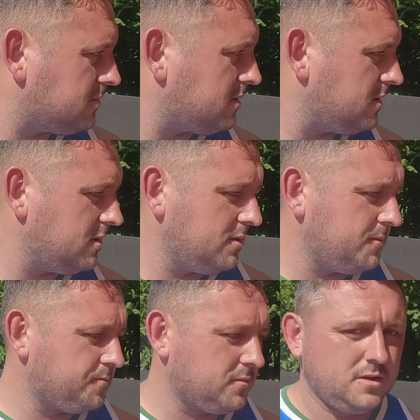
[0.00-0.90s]
Yes.
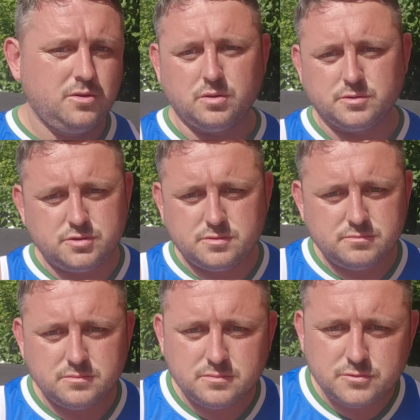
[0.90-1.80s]
You know,
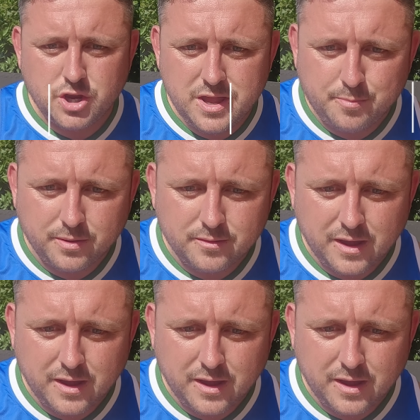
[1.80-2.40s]
cheap.